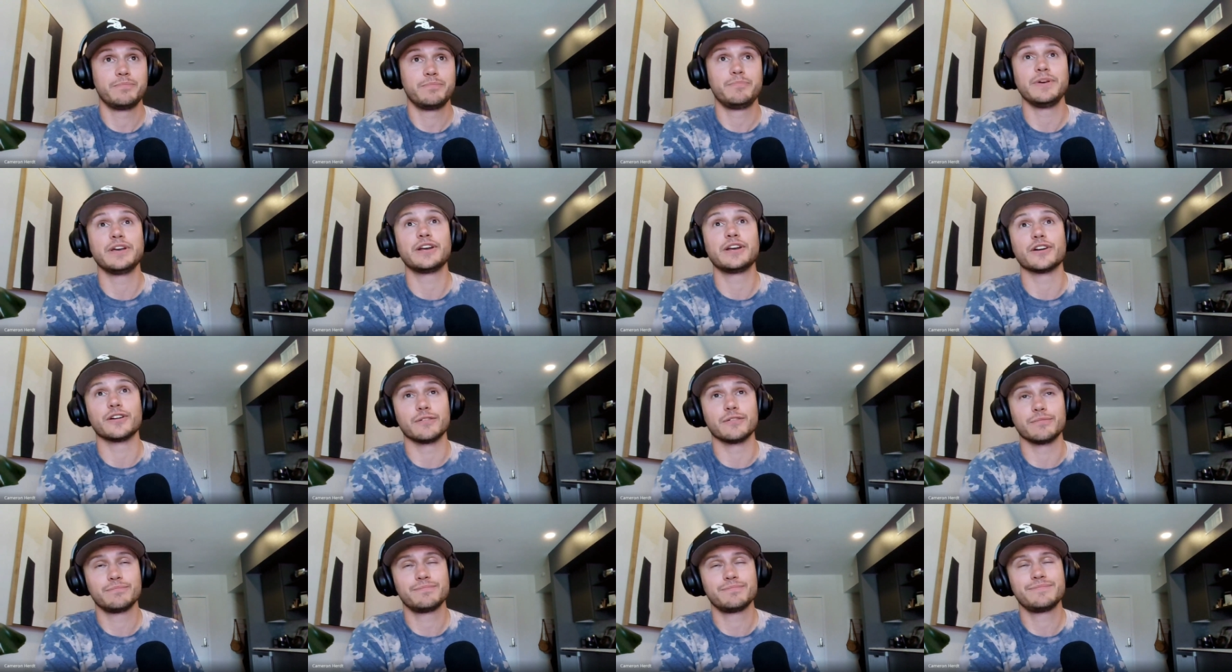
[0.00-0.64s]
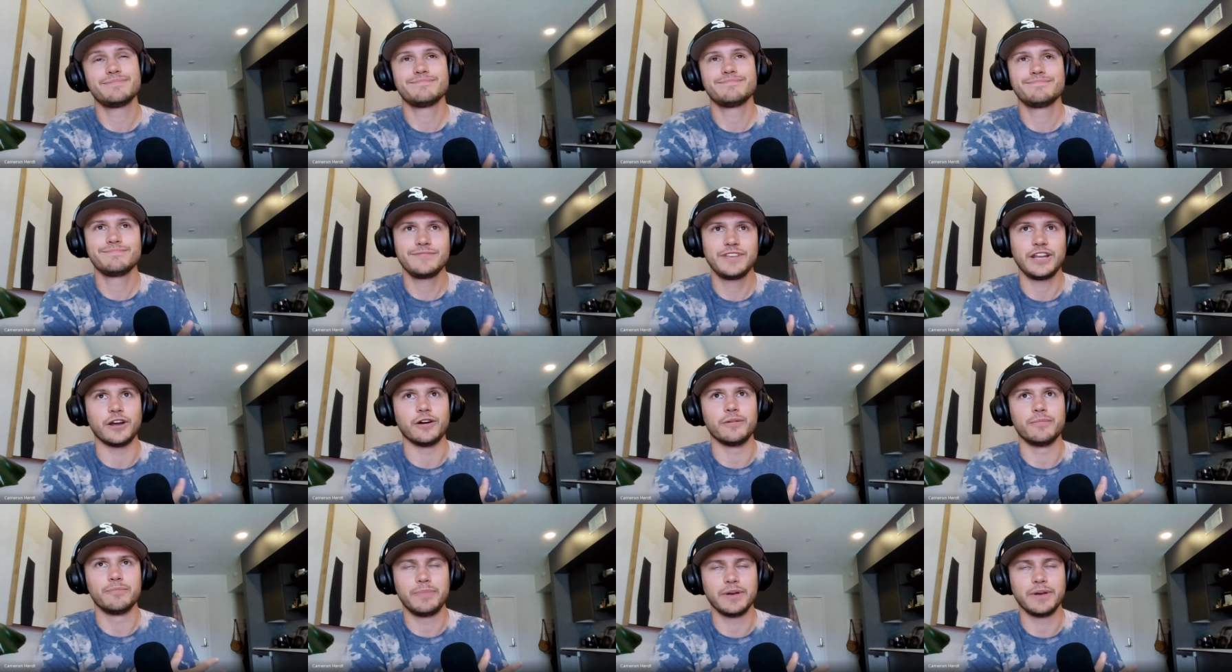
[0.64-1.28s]
bigger, you
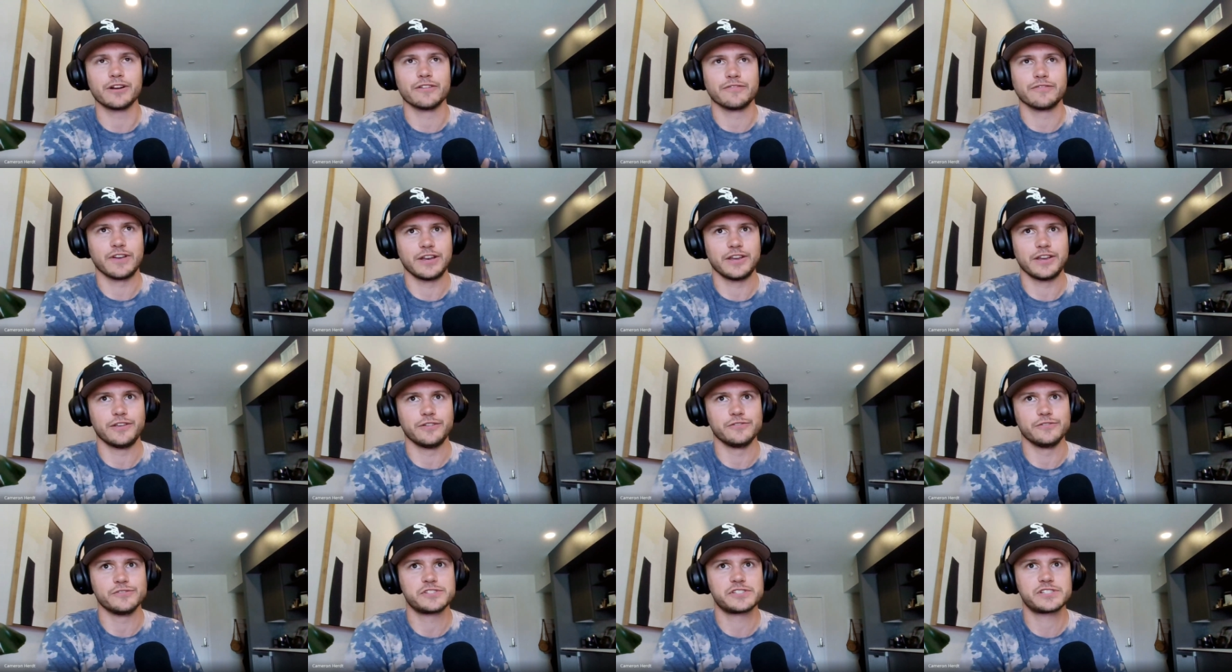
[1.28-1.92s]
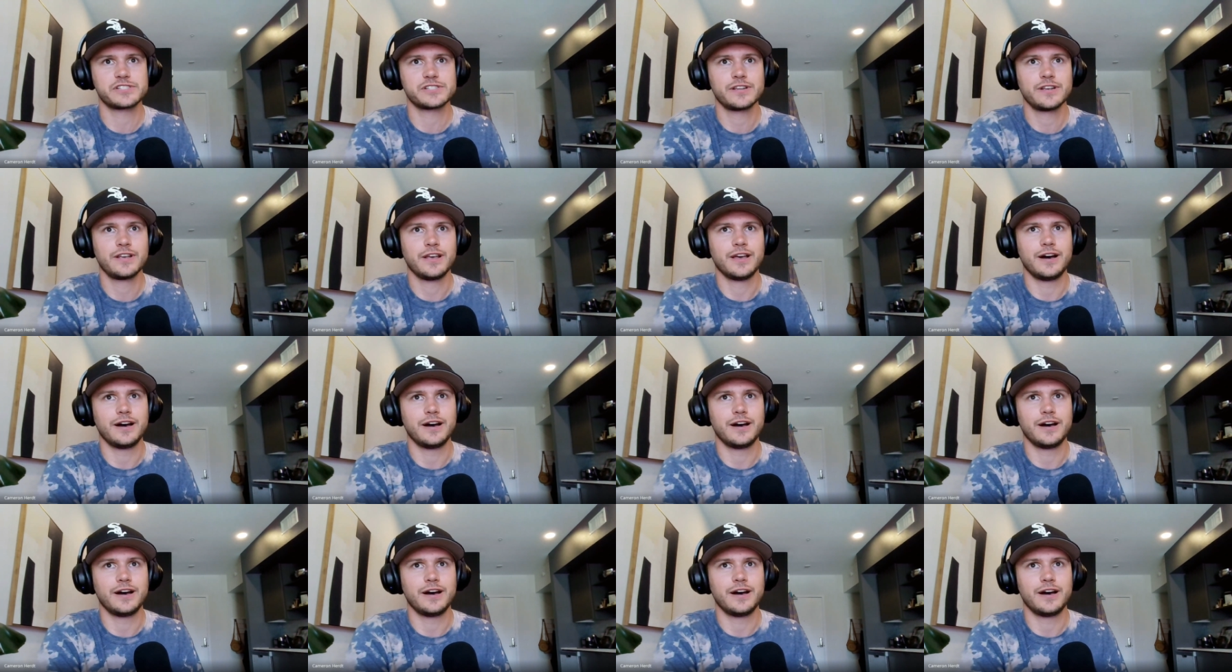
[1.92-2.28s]
know, bigger venues.